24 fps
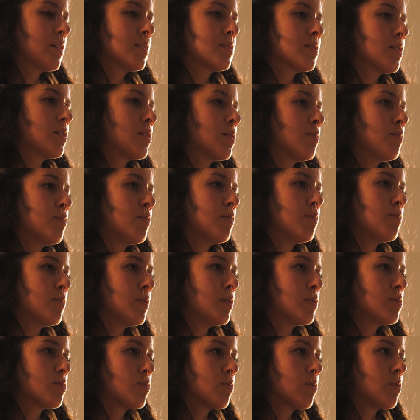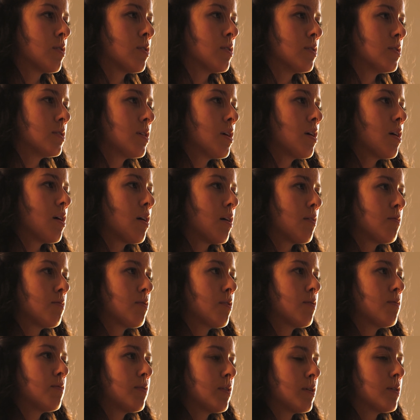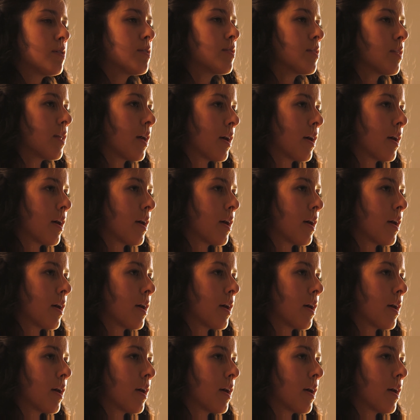that's going to move me towards a fulfilled